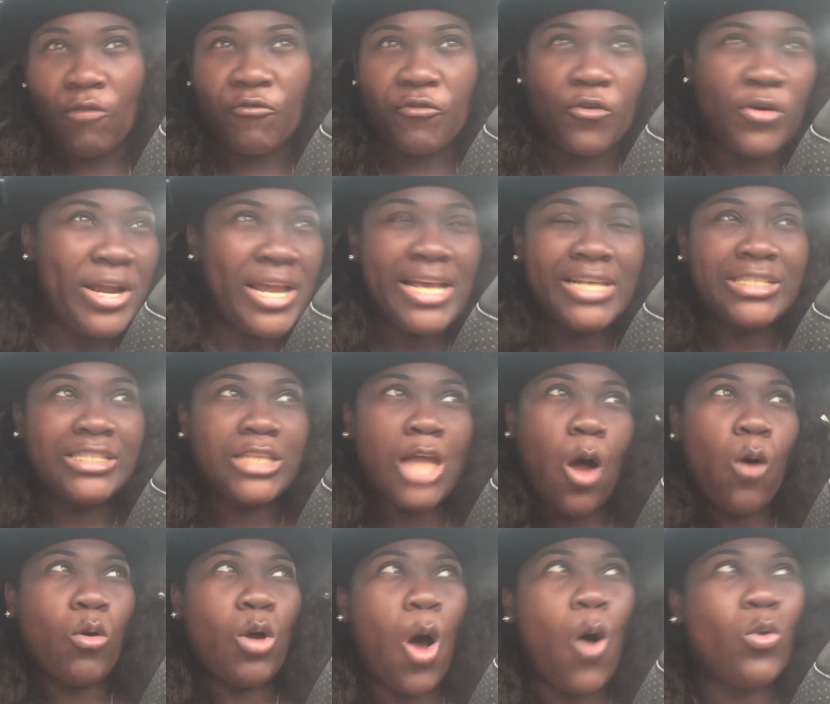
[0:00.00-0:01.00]
Friends
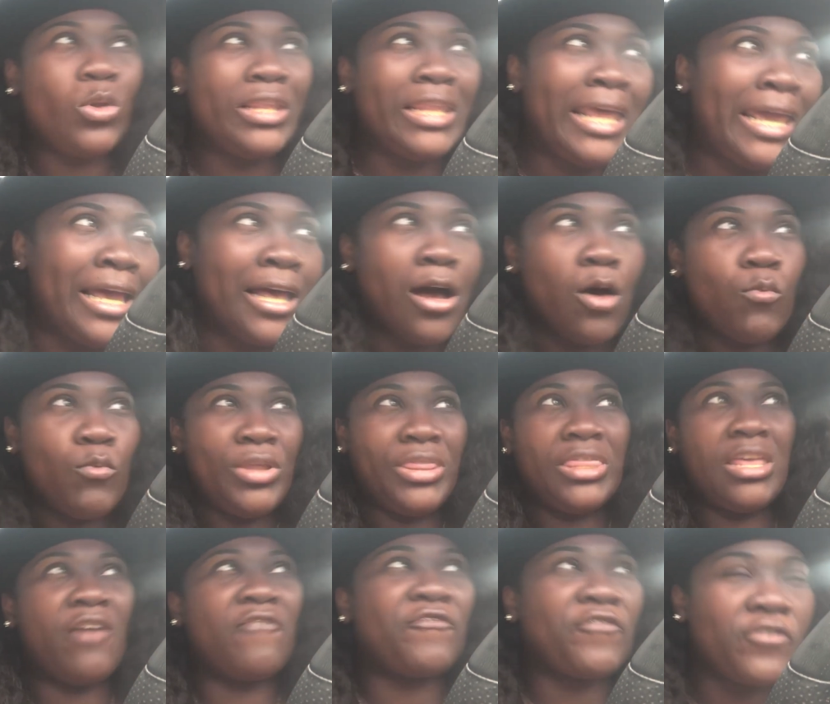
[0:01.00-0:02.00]
don't go link up
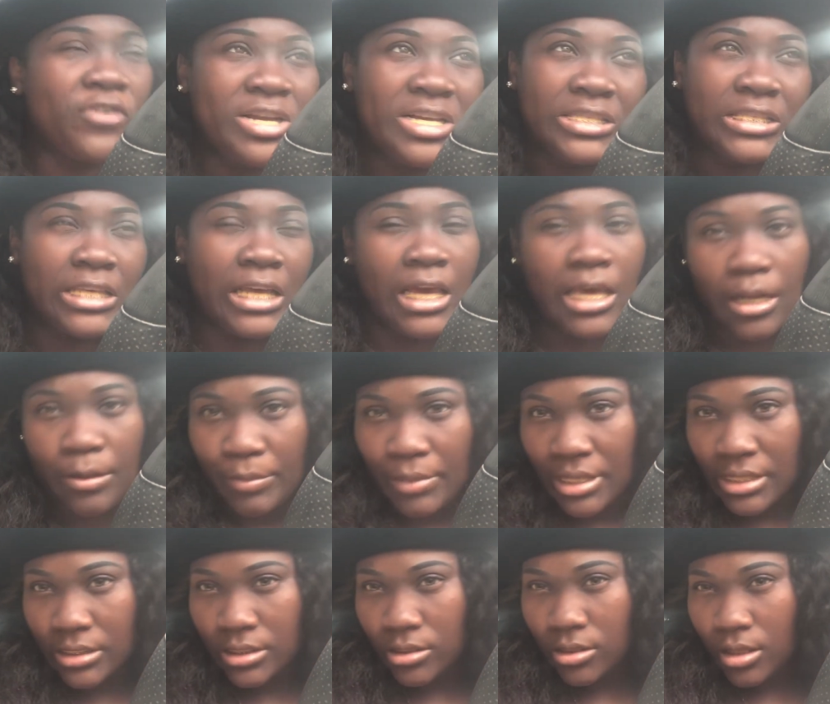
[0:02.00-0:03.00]
with their friends' enemies.